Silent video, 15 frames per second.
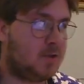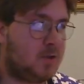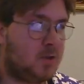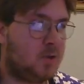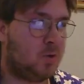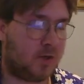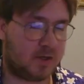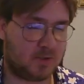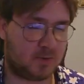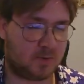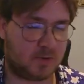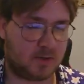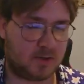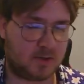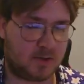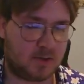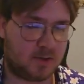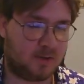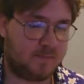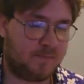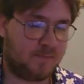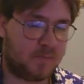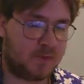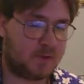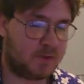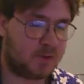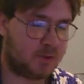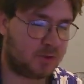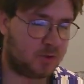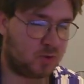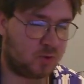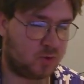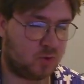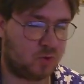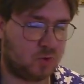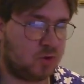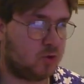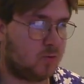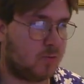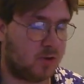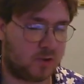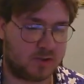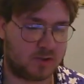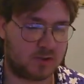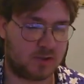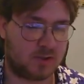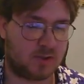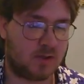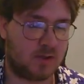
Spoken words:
2 Etoile, 2 Schuberta.